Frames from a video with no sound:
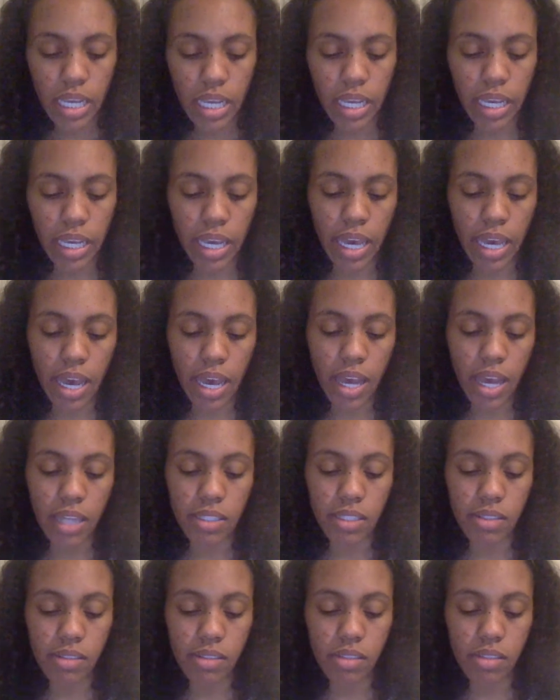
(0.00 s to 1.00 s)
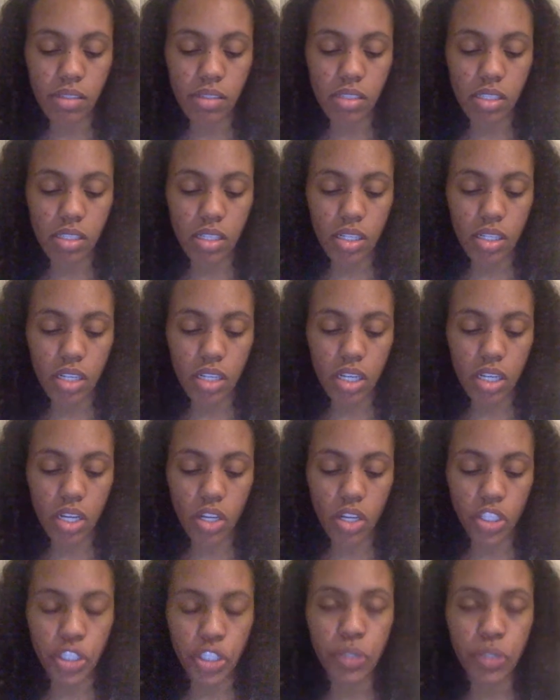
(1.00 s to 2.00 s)
And
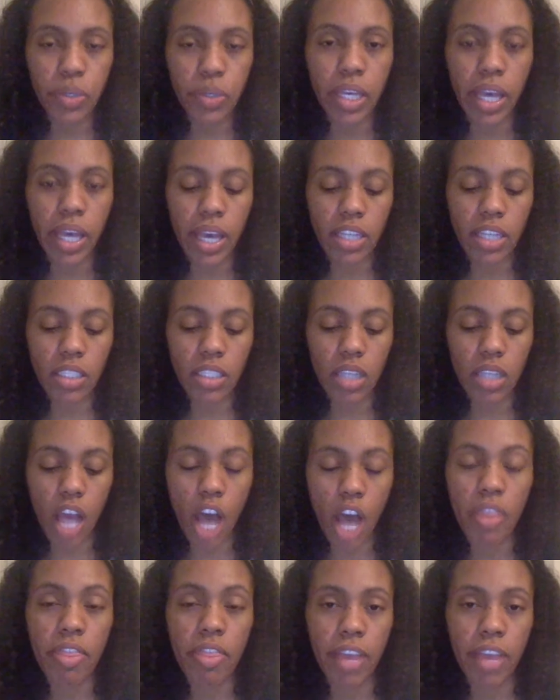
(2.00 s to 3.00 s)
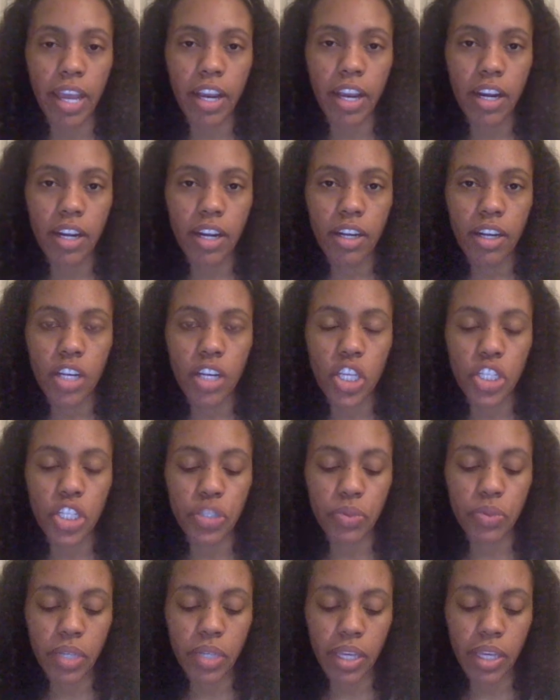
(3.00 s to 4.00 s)
you can, on there,
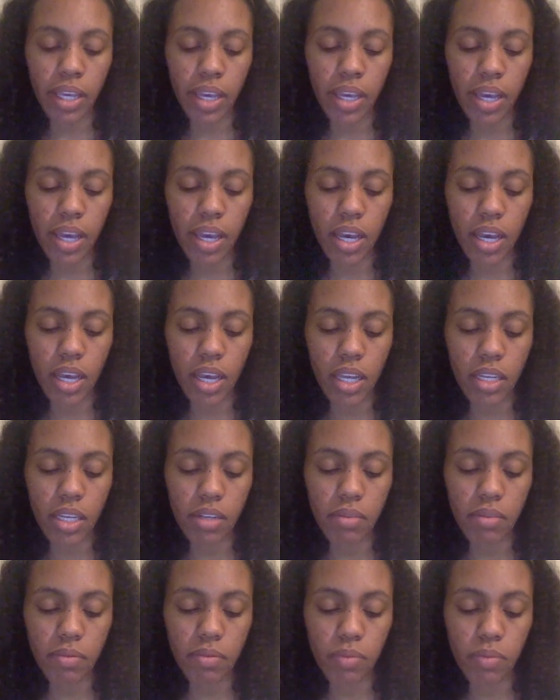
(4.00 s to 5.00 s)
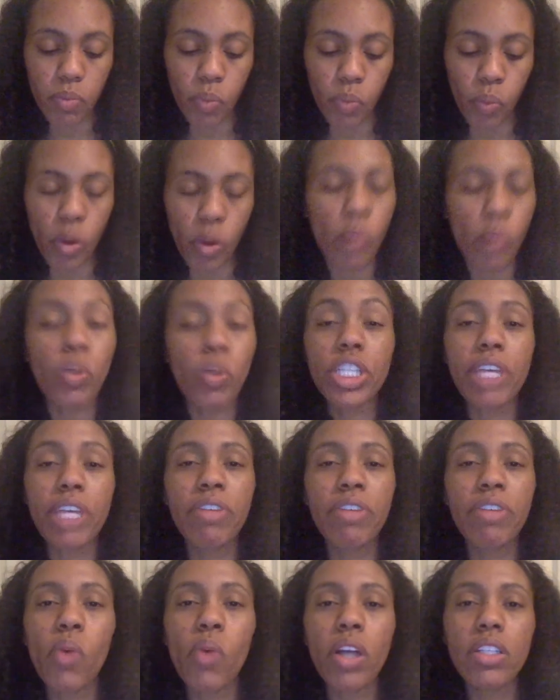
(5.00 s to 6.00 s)
you can,
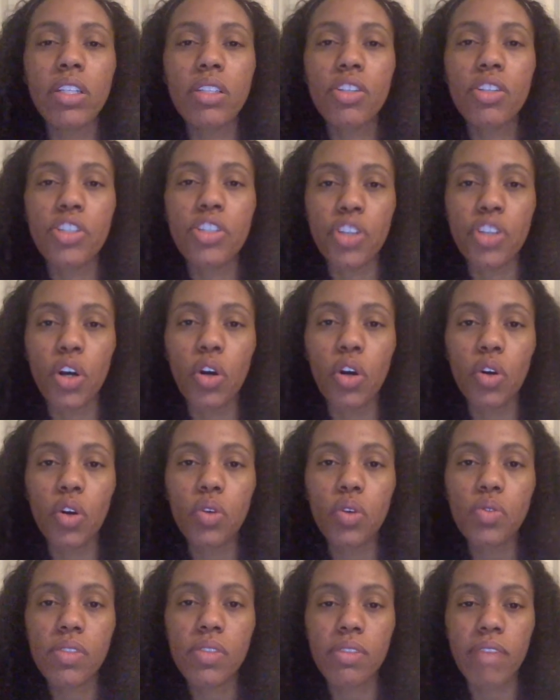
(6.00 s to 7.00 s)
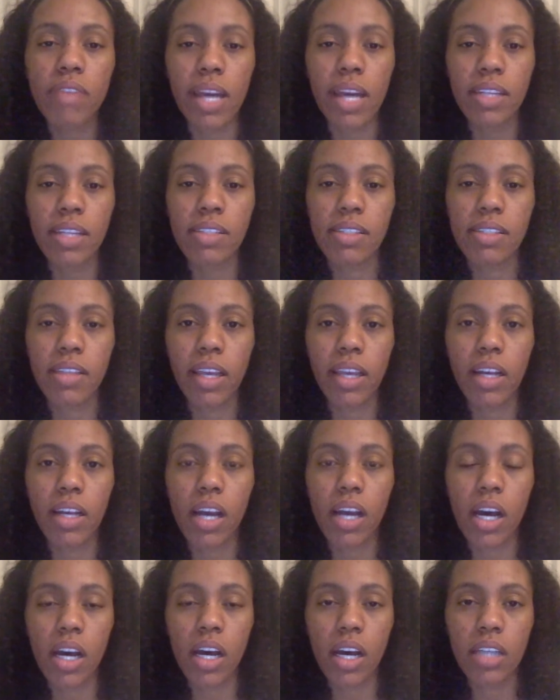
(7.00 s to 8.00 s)
whichever one shows that is like
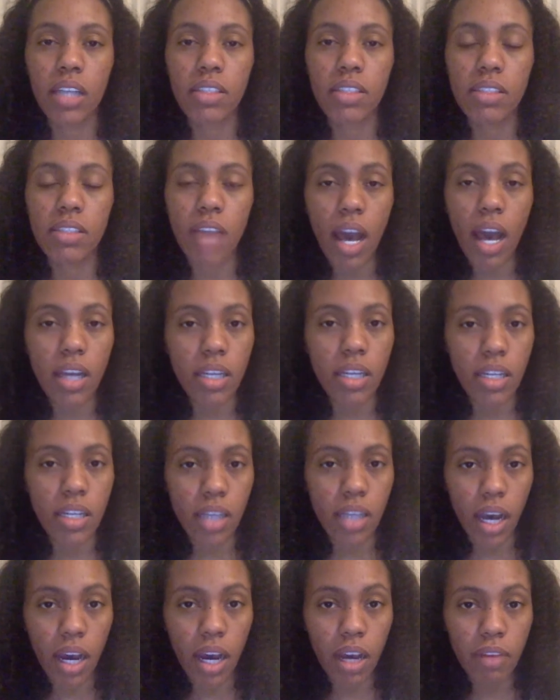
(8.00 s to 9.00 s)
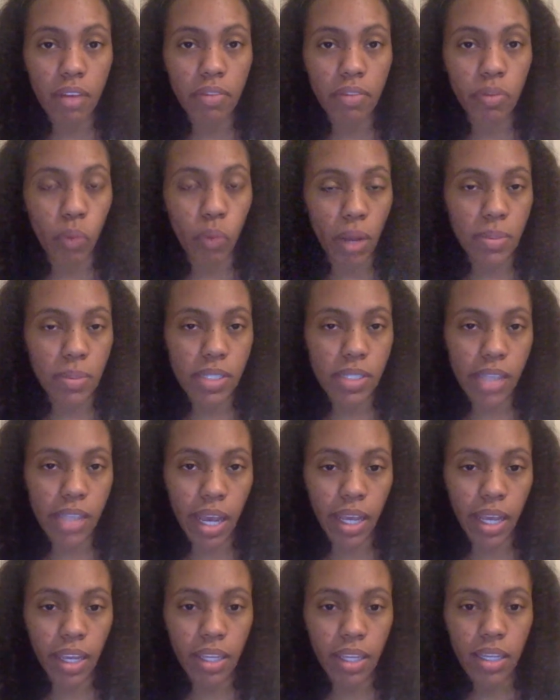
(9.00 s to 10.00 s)
a .gov
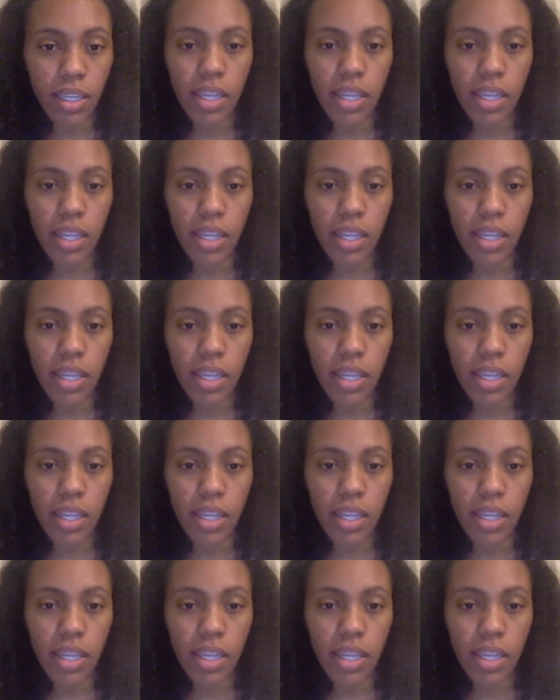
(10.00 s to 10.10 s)
website,